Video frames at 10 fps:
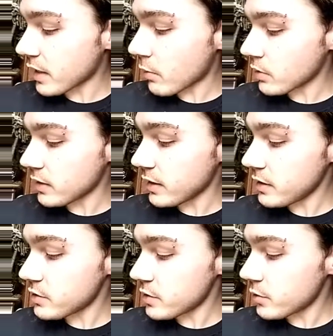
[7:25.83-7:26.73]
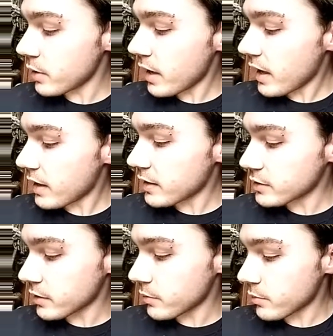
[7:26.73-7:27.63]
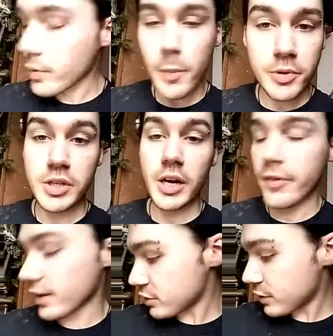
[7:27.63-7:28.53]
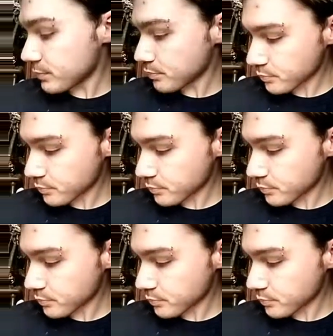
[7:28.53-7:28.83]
that will lead you in the proper direction.